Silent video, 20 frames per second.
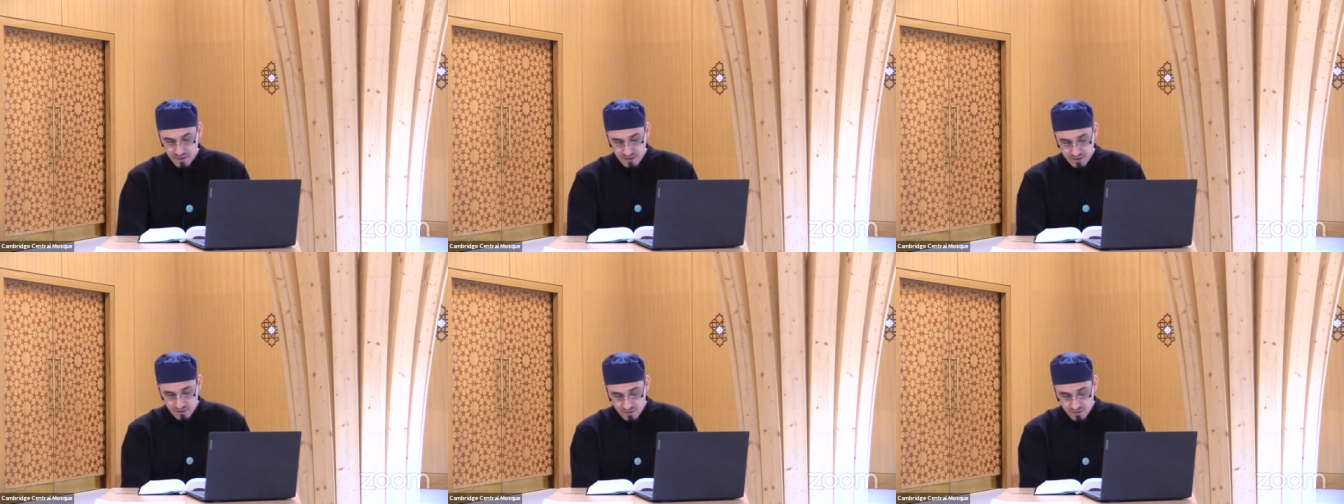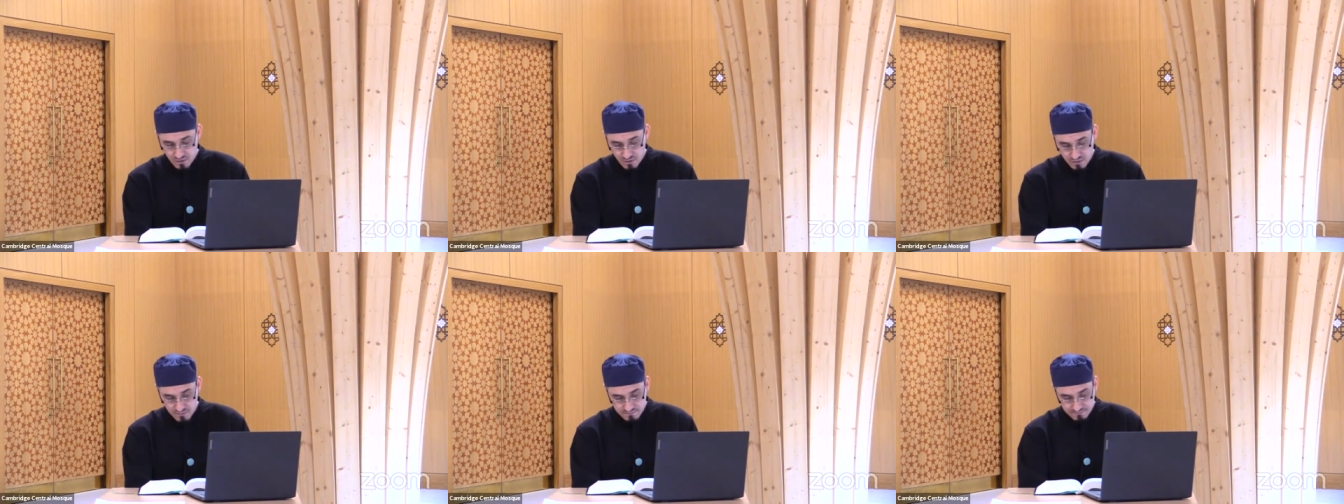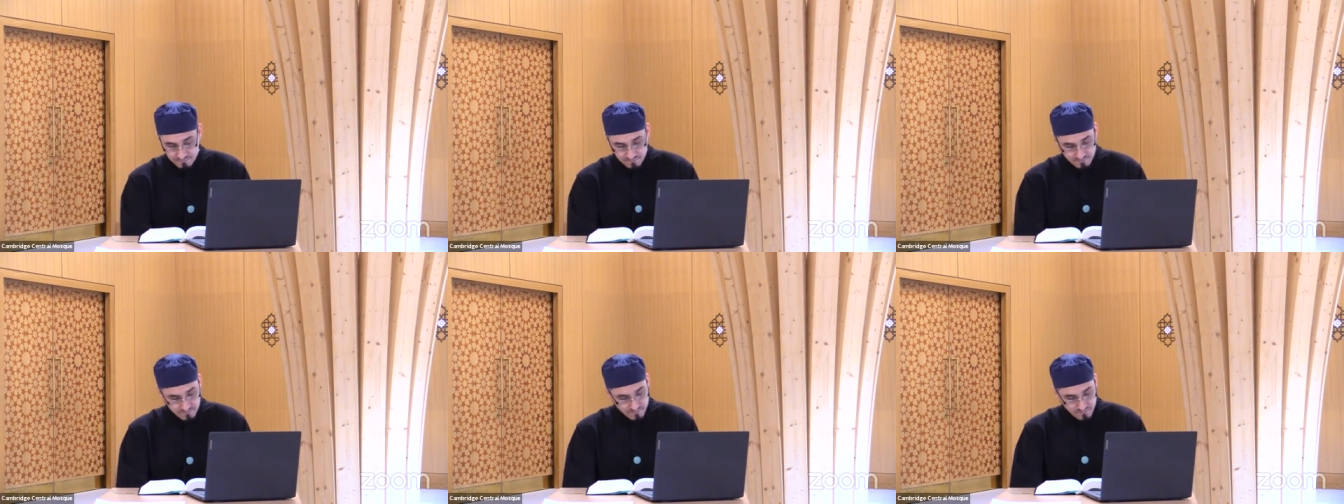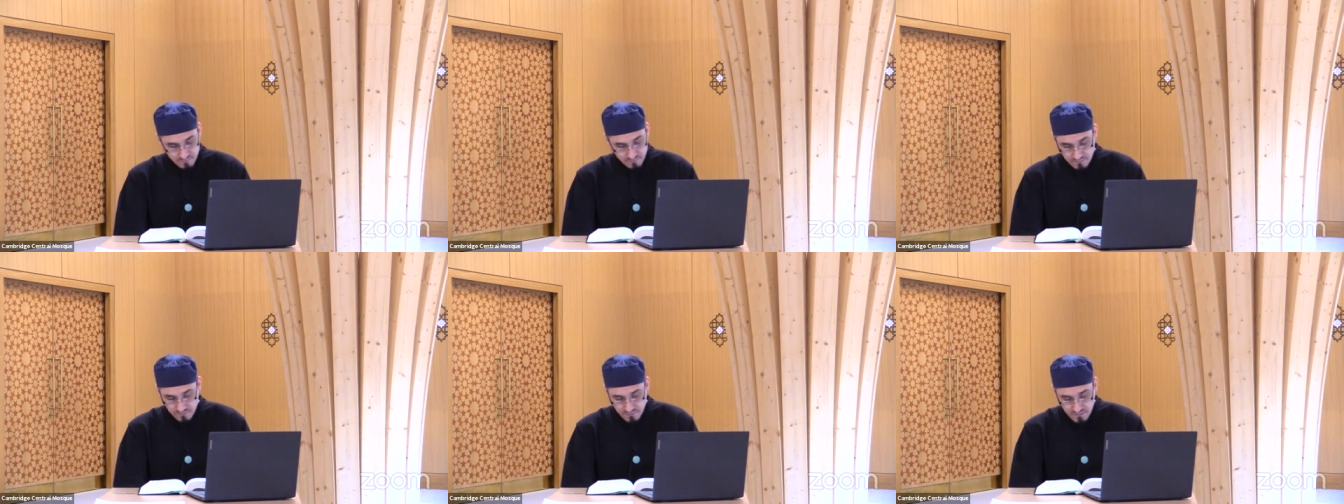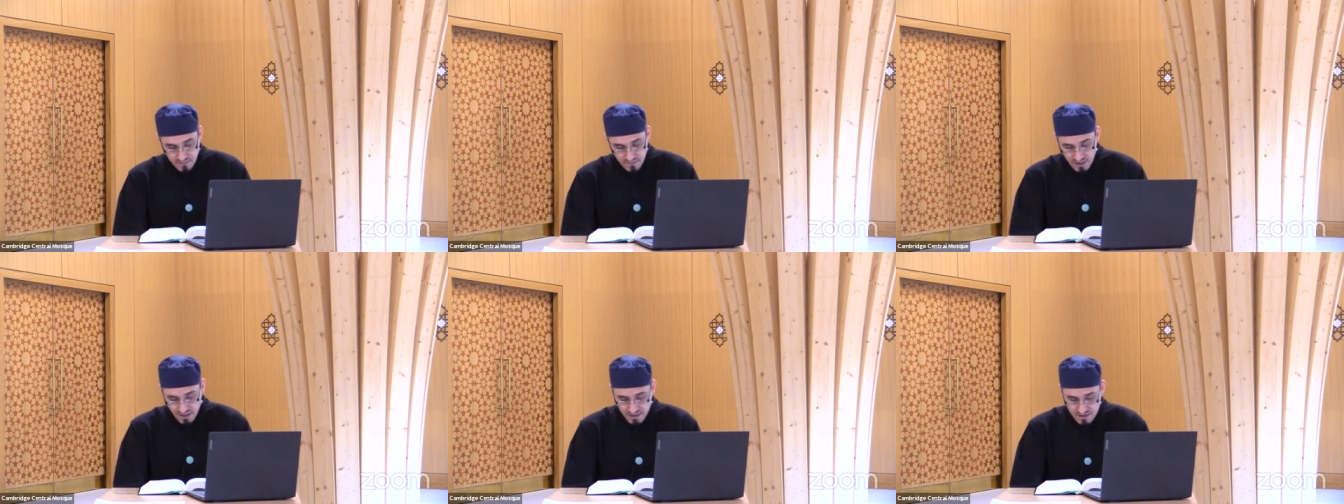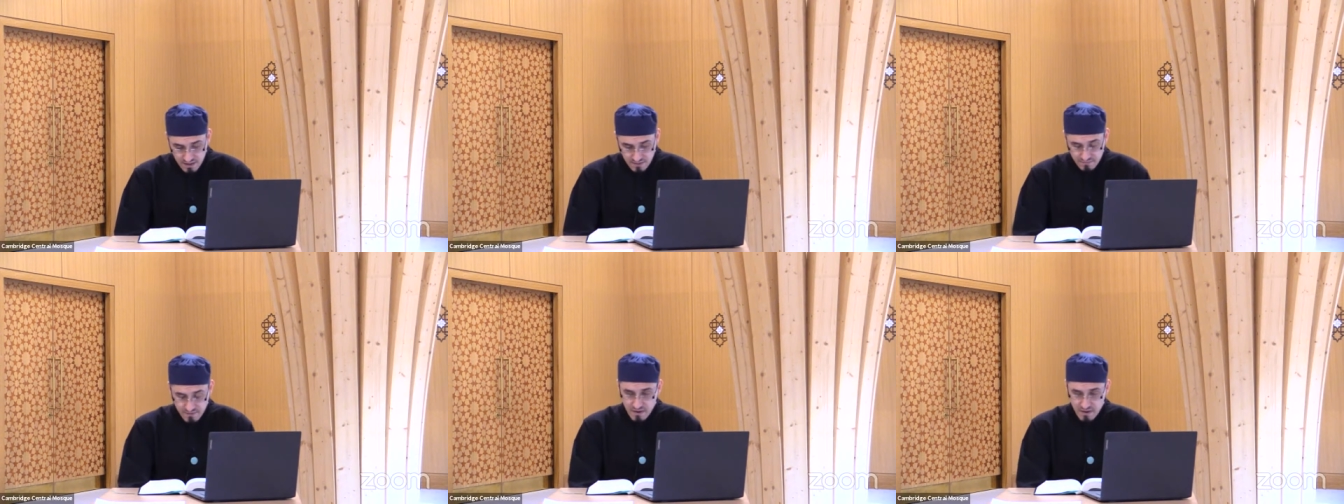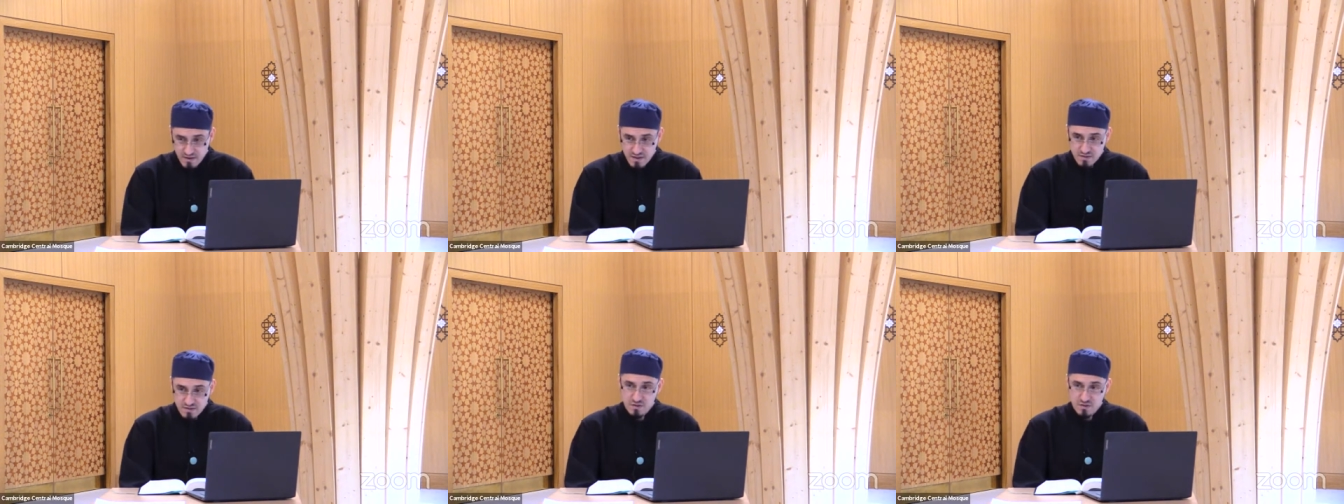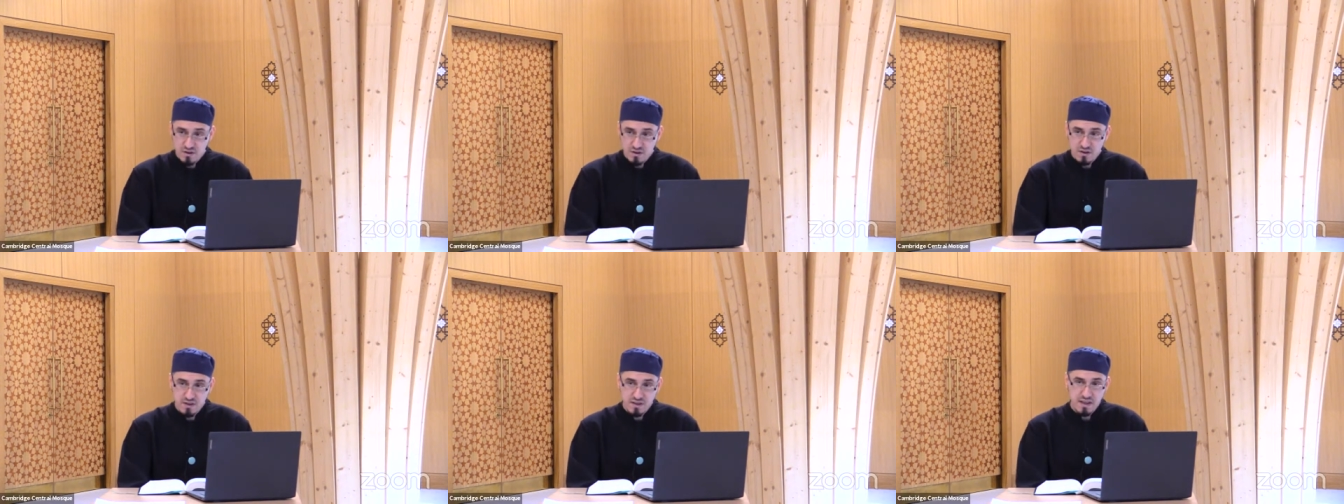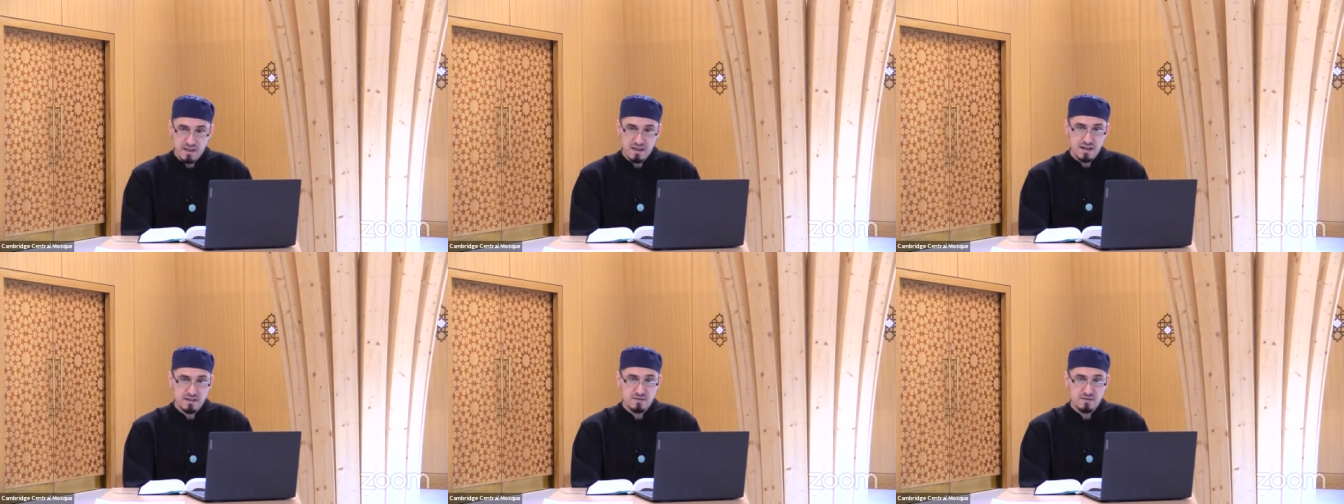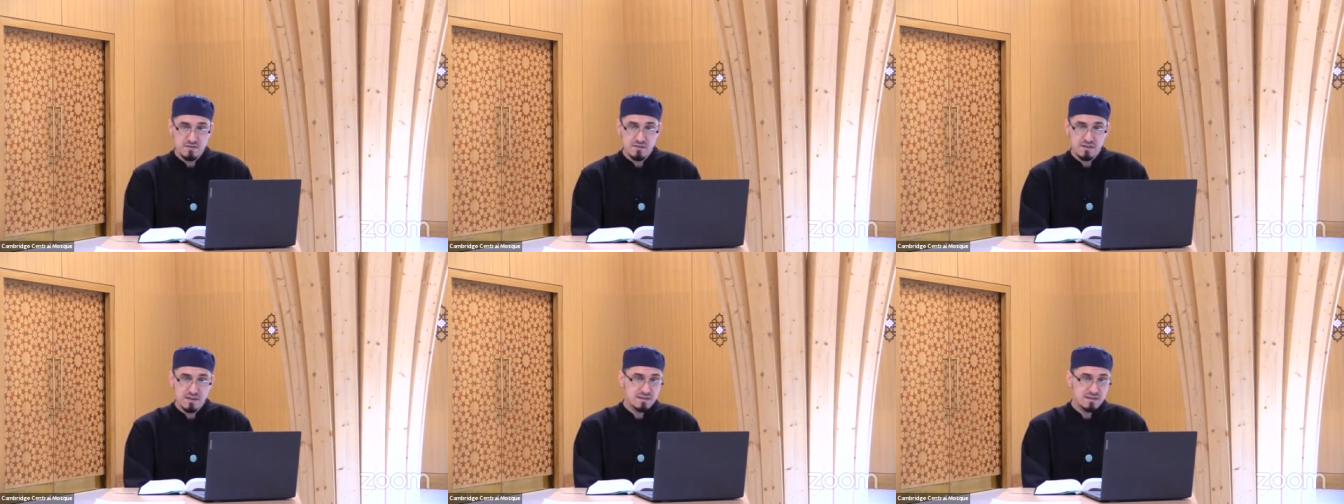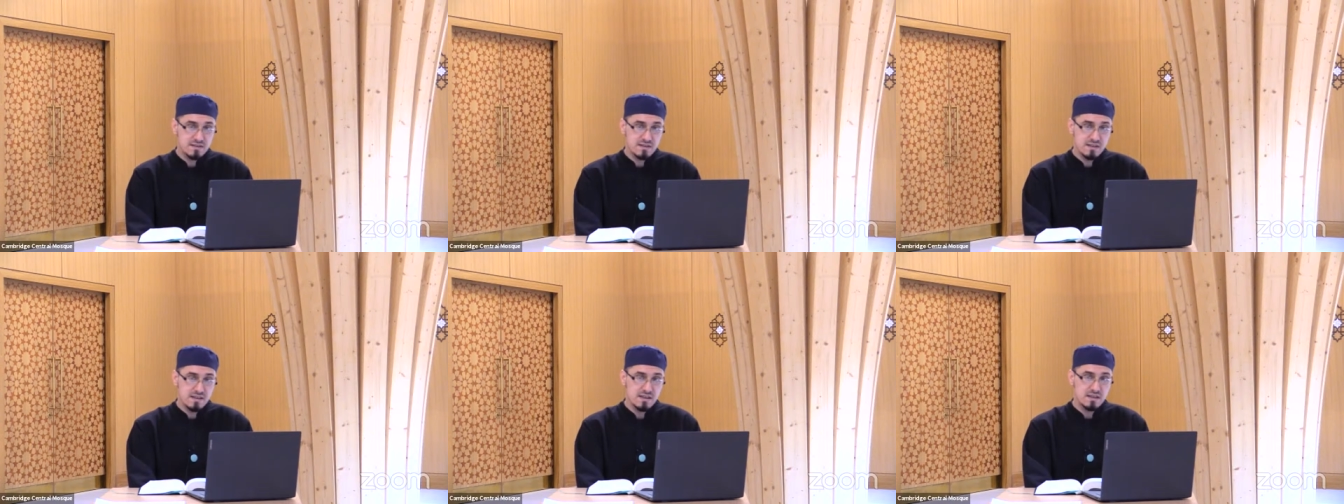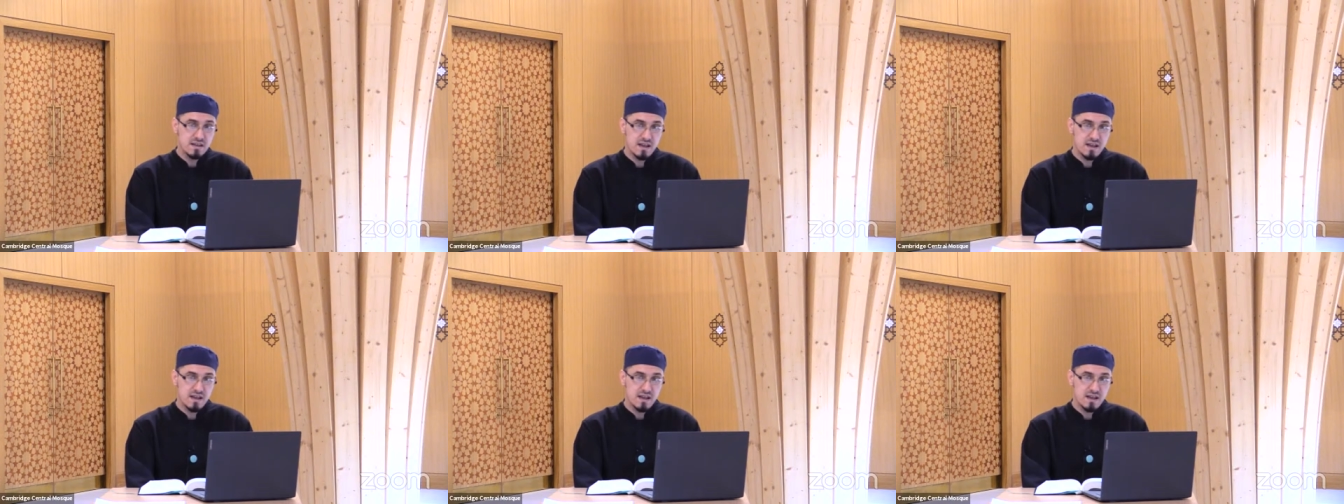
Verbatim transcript: So it's a very strong, and as you can see,